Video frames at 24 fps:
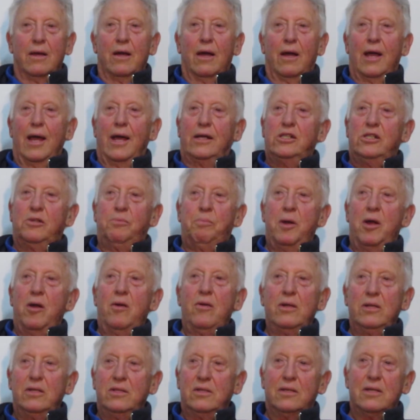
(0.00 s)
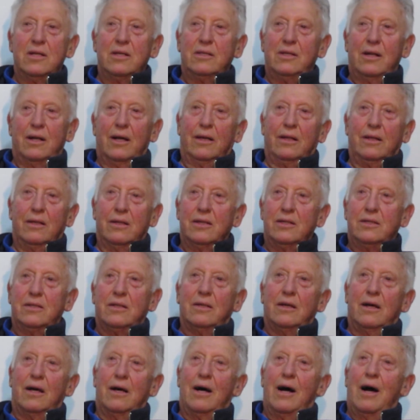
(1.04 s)
Experiences like this
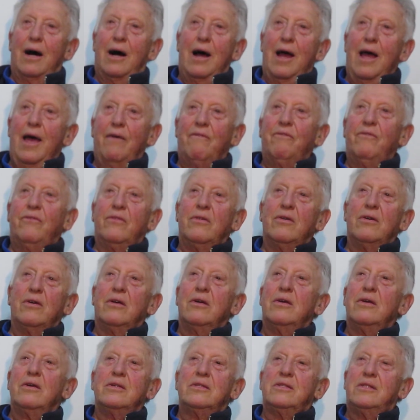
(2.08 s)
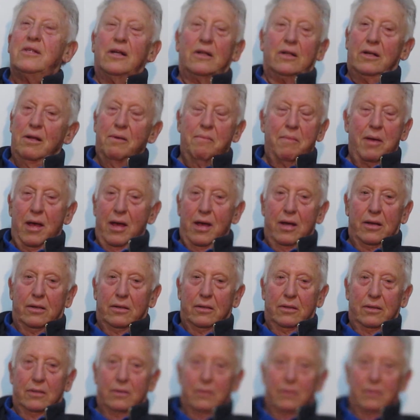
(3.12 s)
I have seldom had.
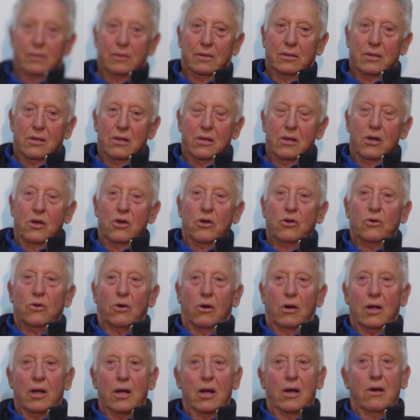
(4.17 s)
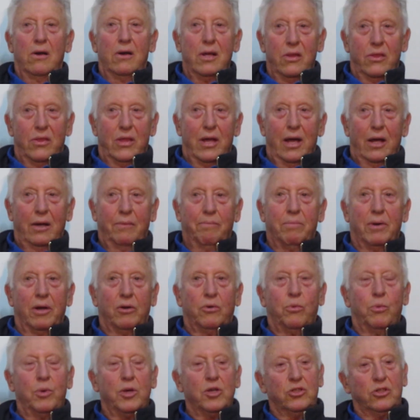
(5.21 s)
Not only that,
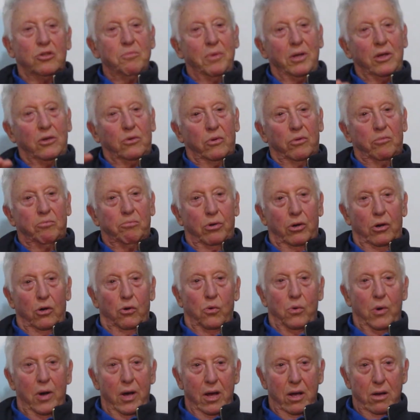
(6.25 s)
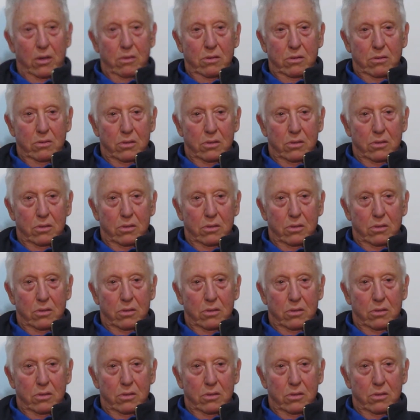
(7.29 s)
but we used to meet with Bulawayo.